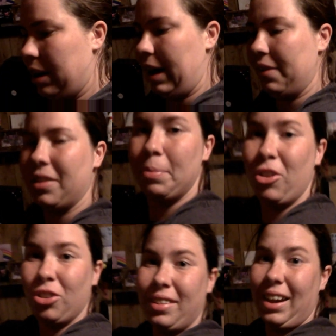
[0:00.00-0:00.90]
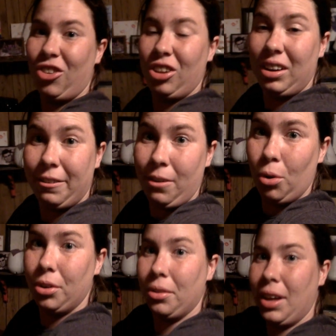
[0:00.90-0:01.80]
I have a special section in a
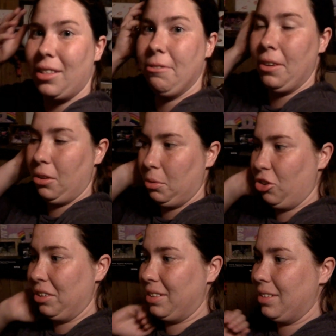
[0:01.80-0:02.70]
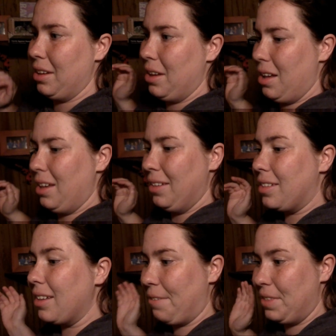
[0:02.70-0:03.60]
folder that's filled with just
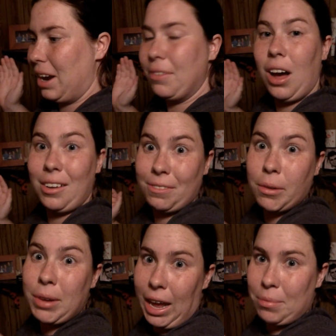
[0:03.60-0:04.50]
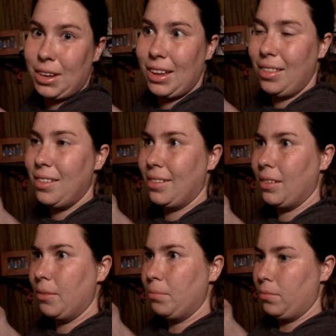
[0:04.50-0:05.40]
stuff that I've gotten from Camp
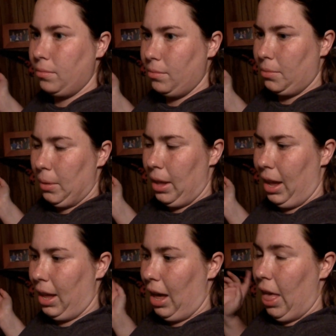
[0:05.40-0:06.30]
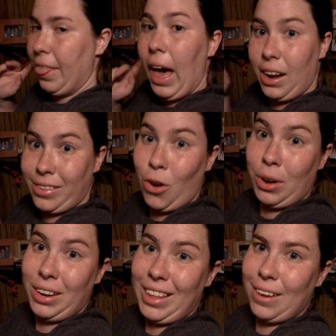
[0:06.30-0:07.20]
Kids. And that is
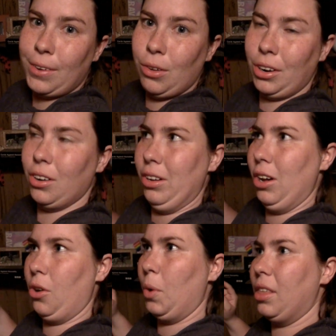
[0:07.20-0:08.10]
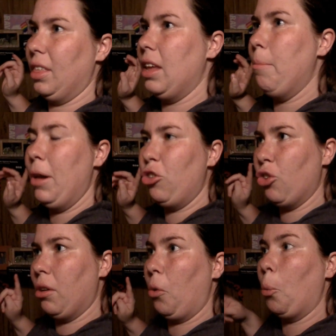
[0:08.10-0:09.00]
going in that folder along with the
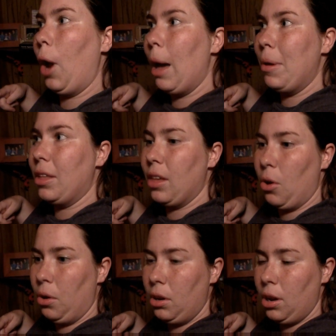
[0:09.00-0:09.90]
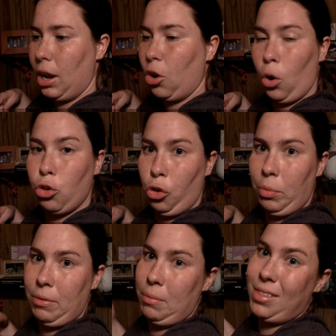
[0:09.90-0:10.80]
picture of the rabbit that a girl drew
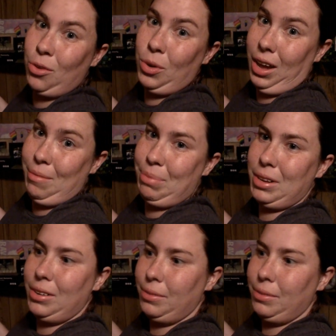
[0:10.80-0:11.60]
me from zoo camp.